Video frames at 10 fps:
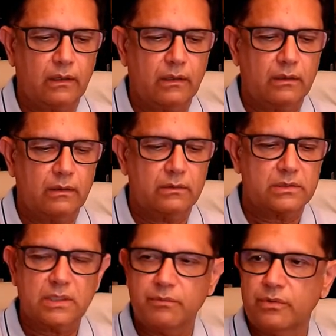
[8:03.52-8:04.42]

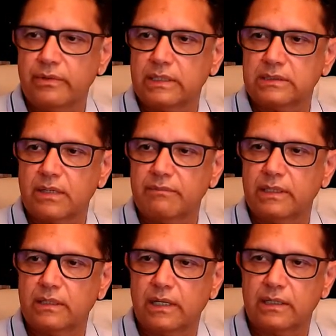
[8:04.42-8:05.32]
Subduing something
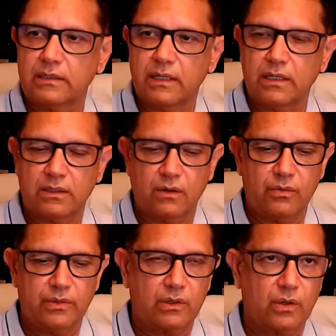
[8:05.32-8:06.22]
like that on
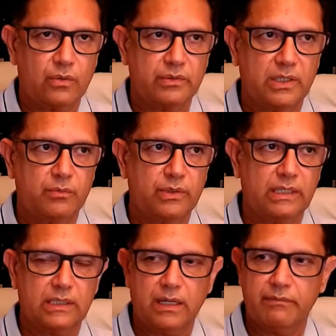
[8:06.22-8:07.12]
the ground and putting
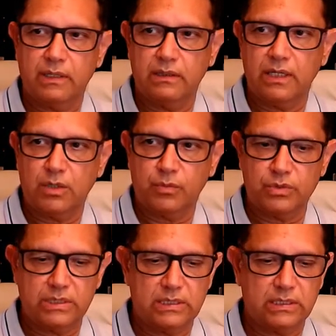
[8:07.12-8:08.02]
them in that
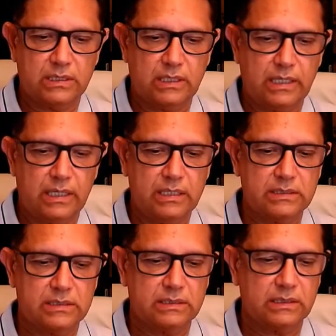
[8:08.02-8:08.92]
position
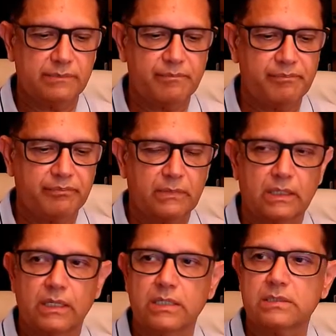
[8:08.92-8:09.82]
is a
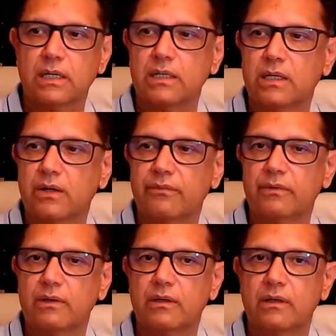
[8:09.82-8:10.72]
sign of
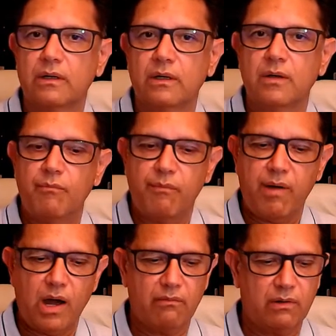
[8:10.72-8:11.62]

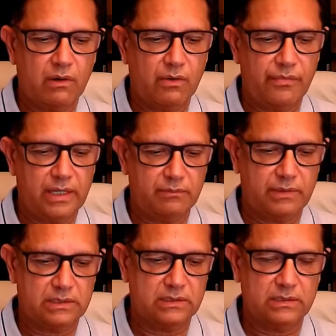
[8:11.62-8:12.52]
power on that
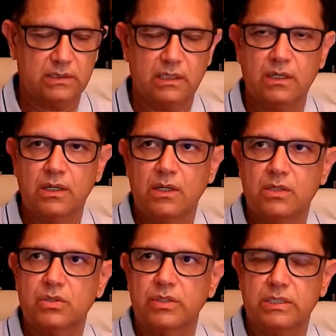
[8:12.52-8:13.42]
person.
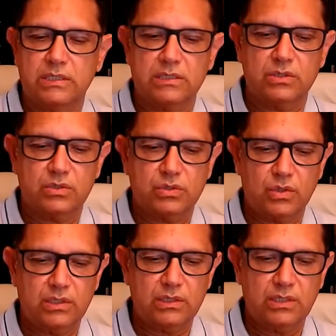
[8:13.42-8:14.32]
So it is a
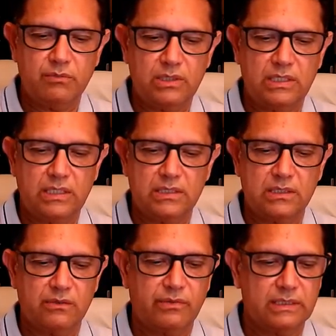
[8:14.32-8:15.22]
solid
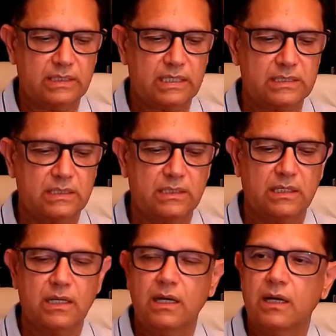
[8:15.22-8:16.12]
humiliation for the wrestler
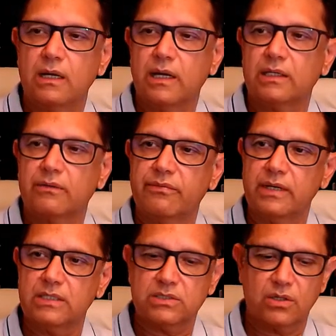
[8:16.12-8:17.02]
lying
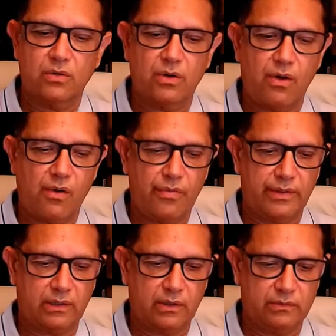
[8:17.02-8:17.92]
face down on the
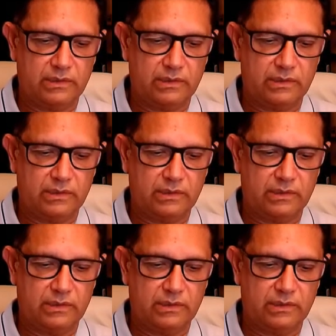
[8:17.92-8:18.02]
ground.